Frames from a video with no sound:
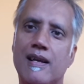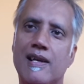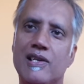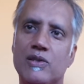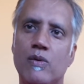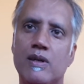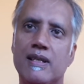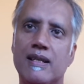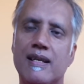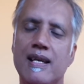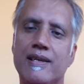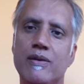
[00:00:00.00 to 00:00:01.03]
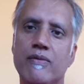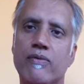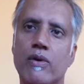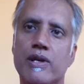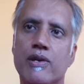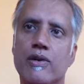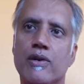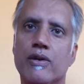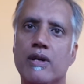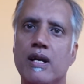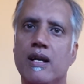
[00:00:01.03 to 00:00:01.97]
just wanted to thank you for
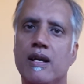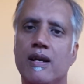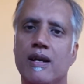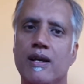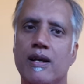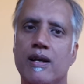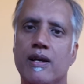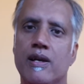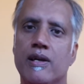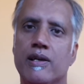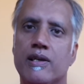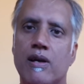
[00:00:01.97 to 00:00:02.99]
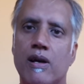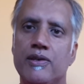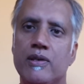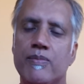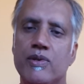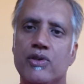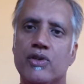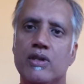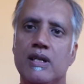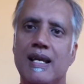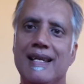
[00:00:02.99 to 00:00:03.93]
your
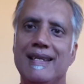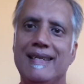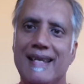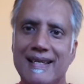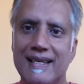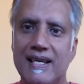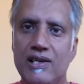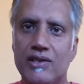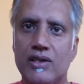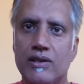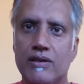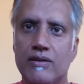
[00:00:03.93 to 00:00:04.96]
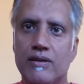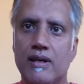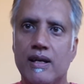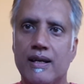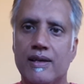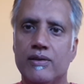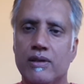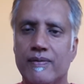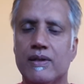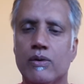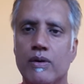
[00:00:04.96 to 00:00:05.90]
contribution and dedication to the
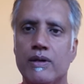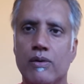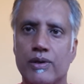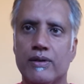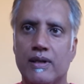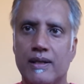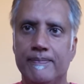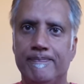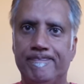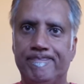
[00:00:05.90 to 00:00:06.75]
Victoria Horseshoe Club.